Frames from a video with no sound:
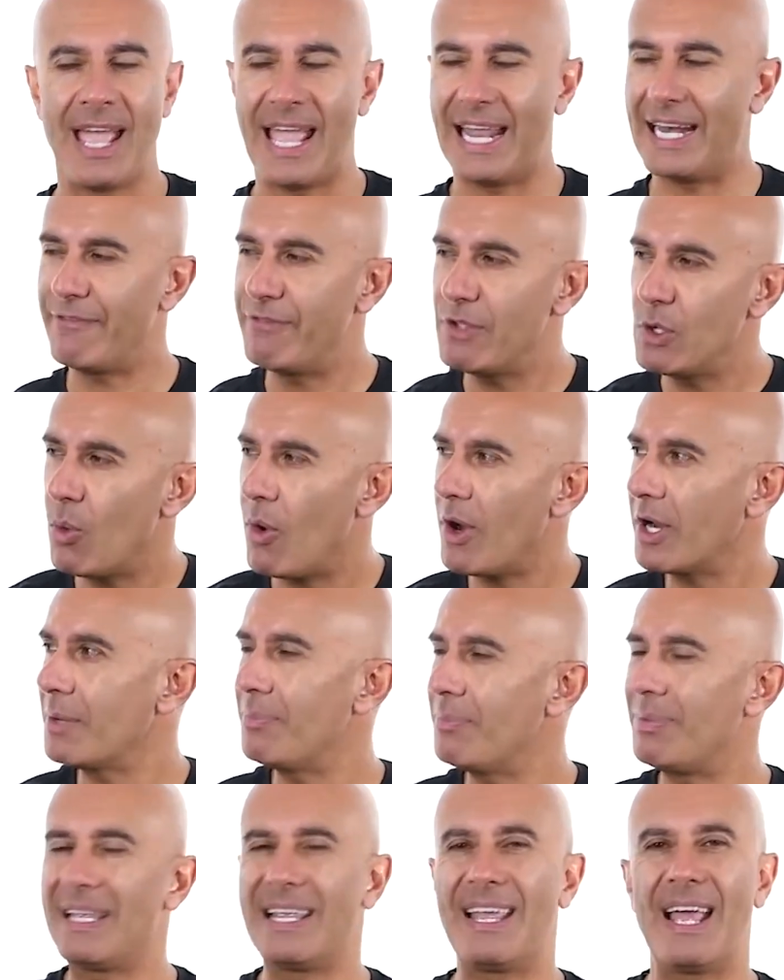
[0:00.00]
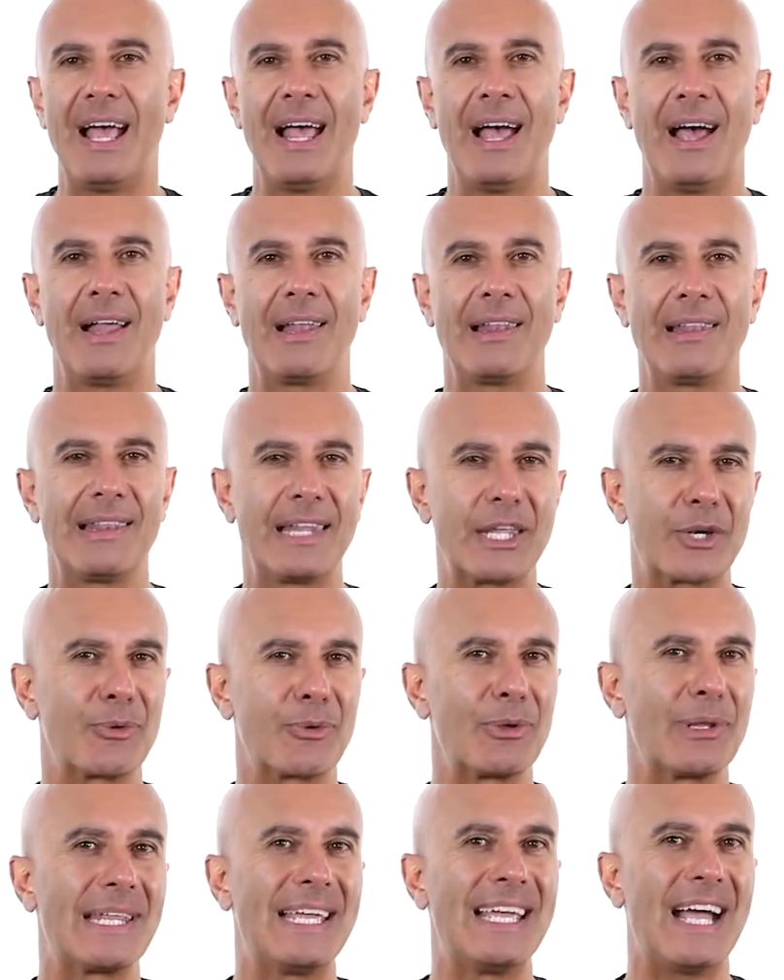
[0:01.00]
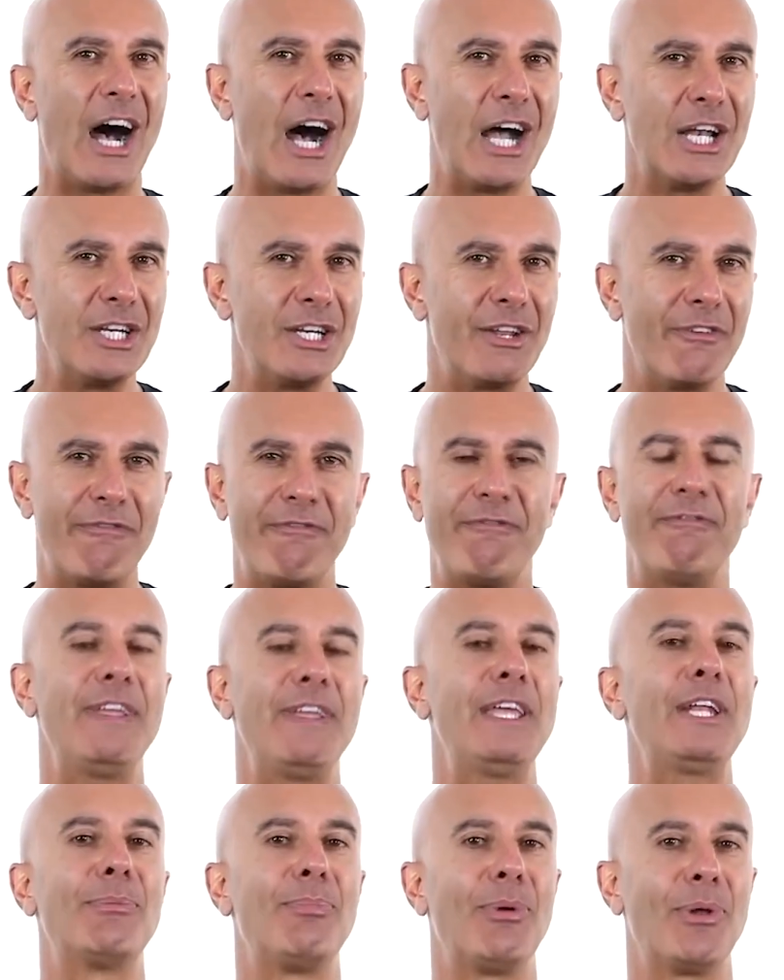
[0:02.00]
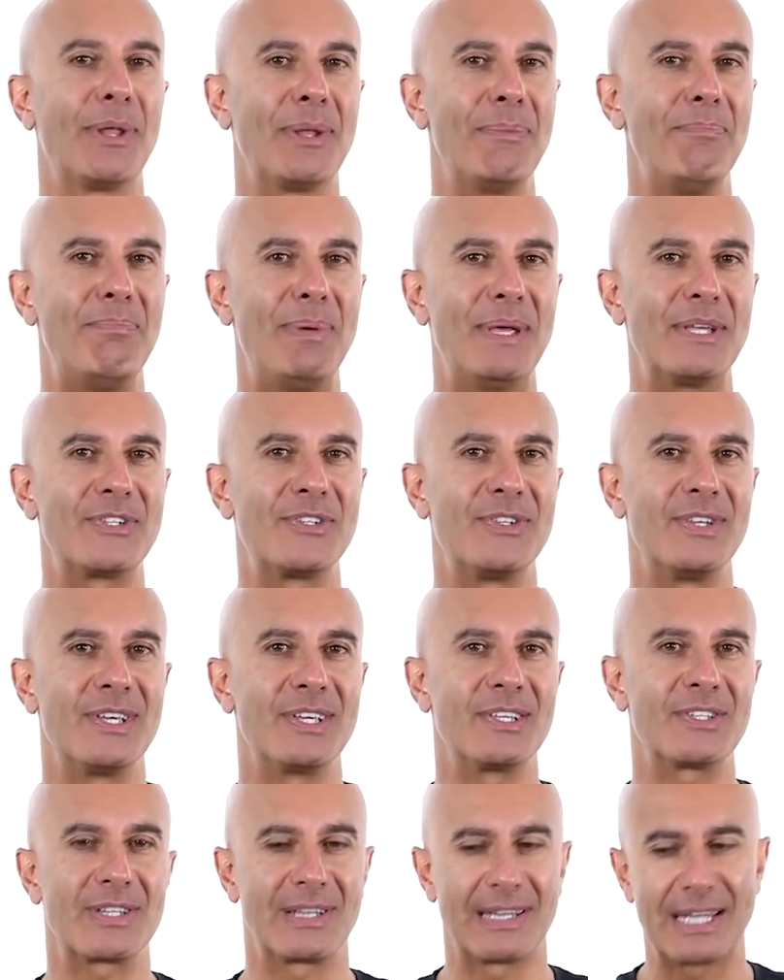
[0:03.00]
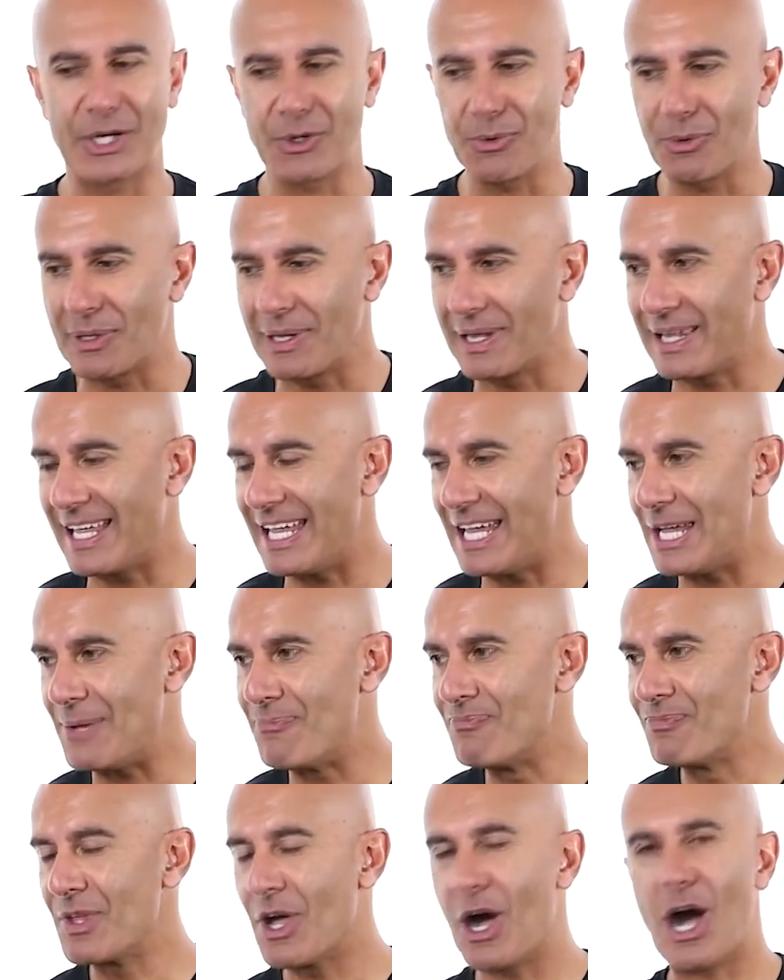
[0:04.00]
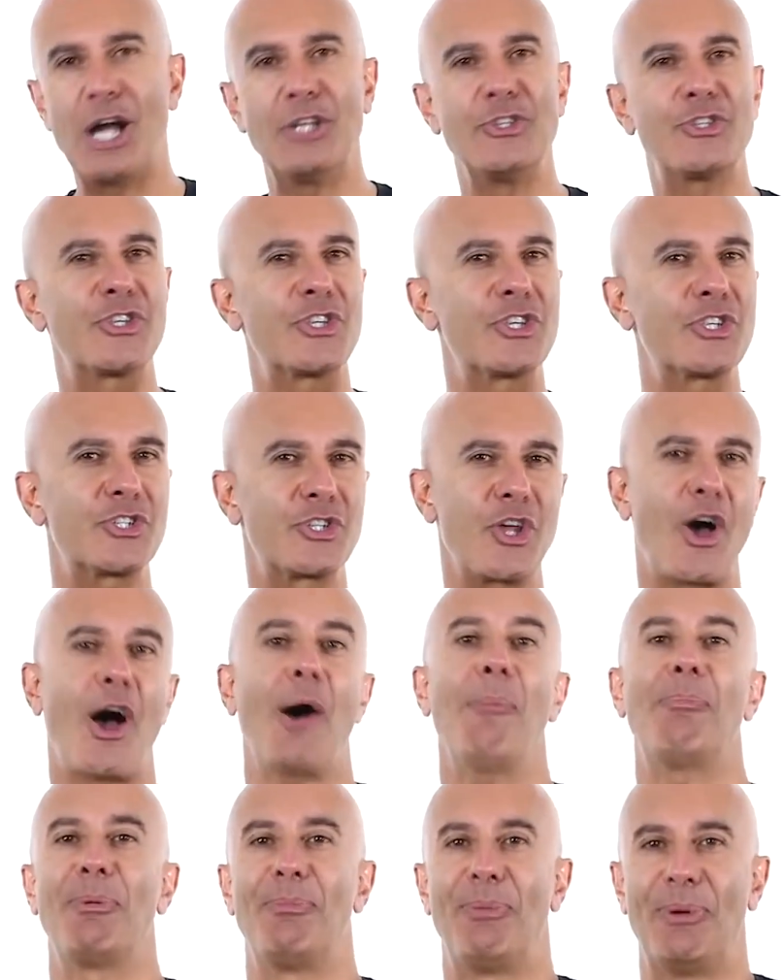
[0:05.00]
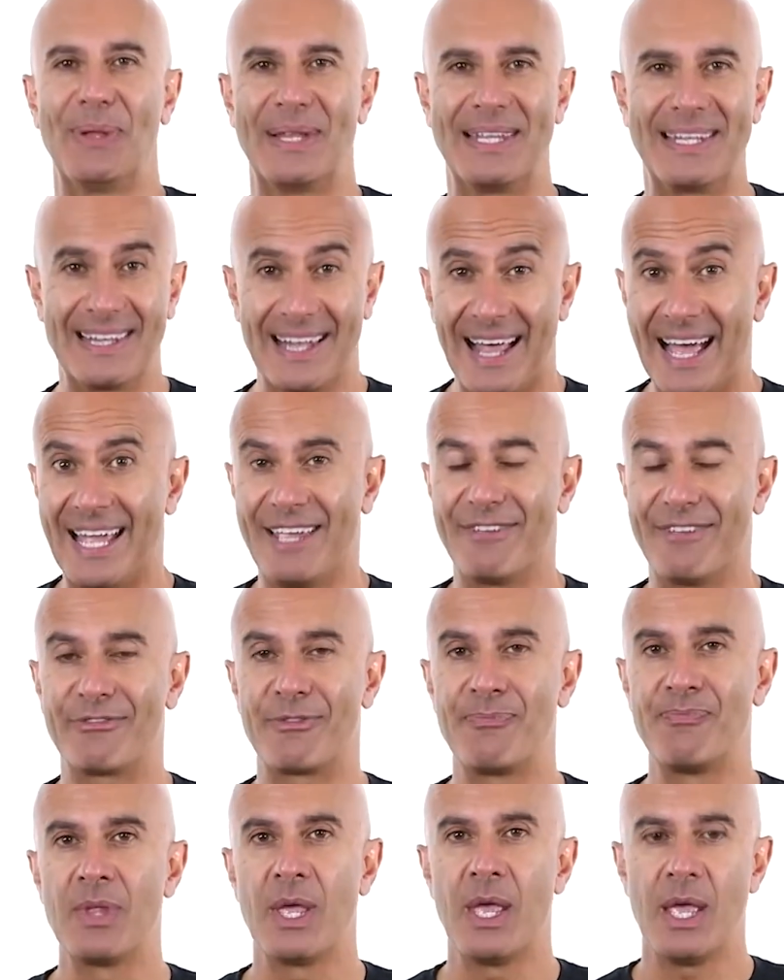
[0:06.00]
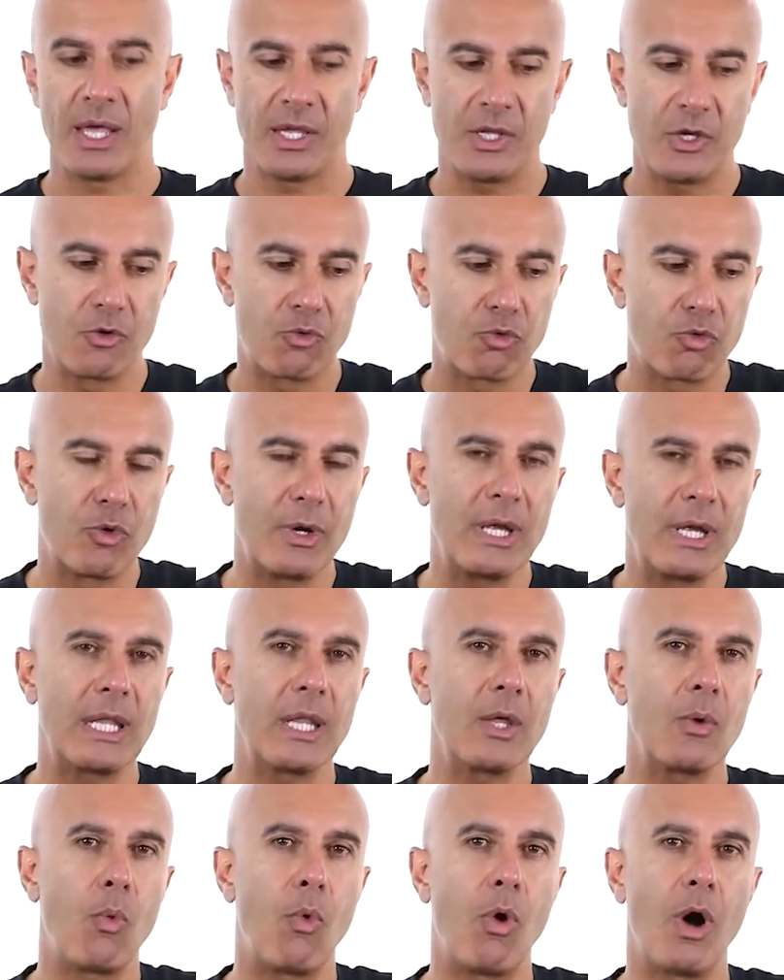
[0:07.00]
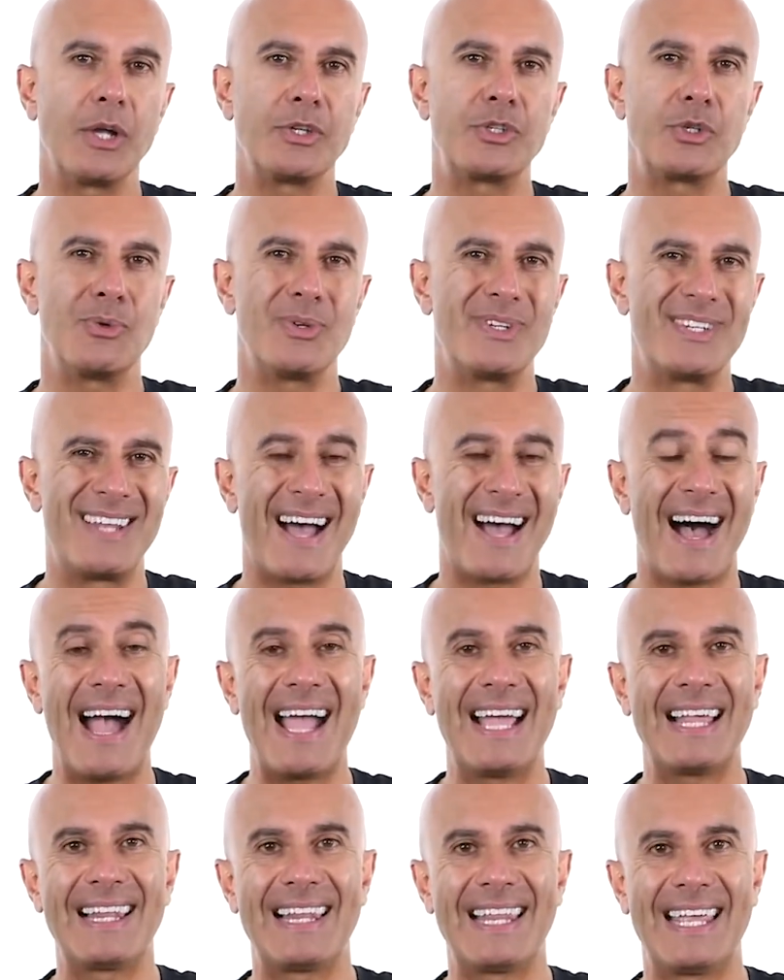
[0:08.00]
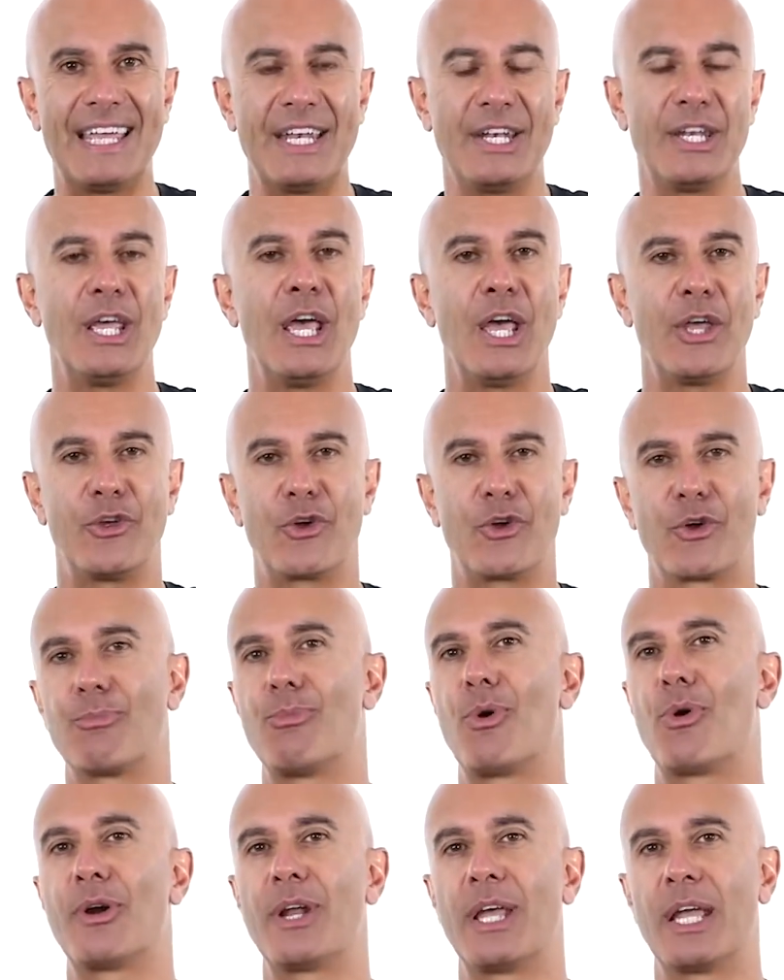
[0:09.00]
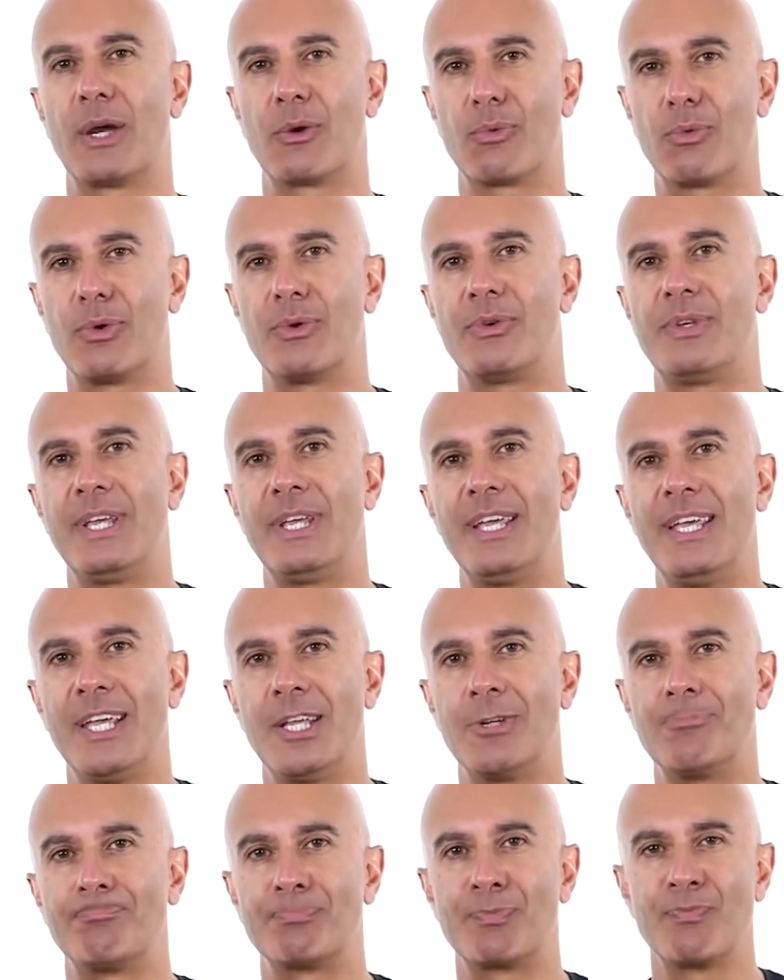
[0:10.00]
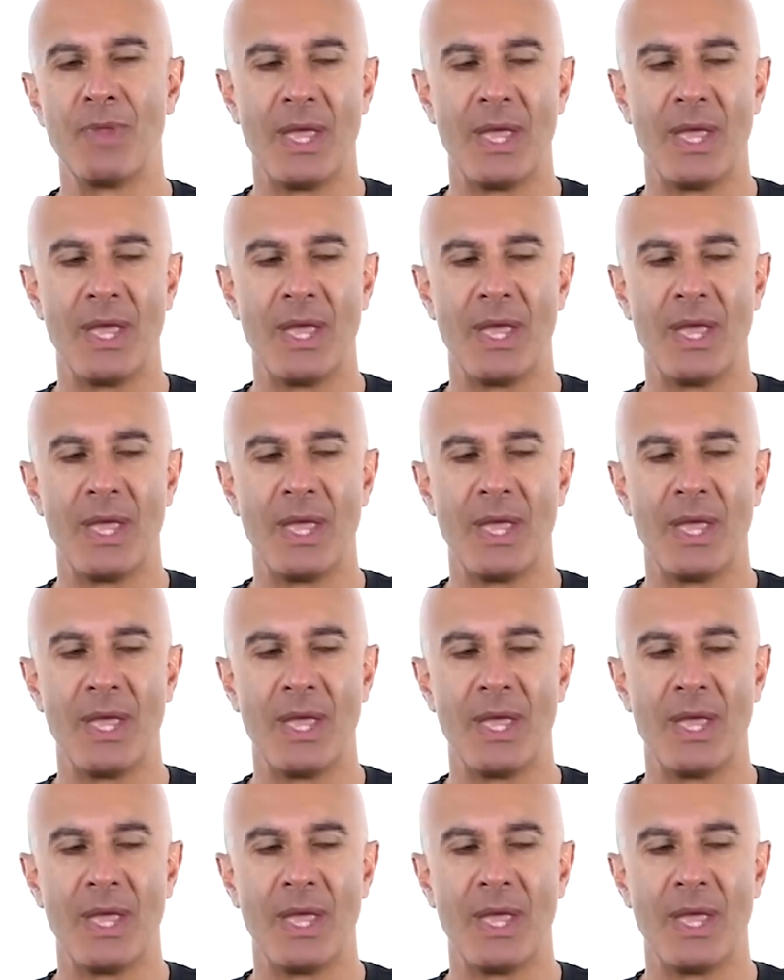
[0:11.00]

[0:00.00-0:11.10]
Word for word: And if you want to be literally undefeatable in business, literally unstoppable in life, you really want to dial in your morning routine.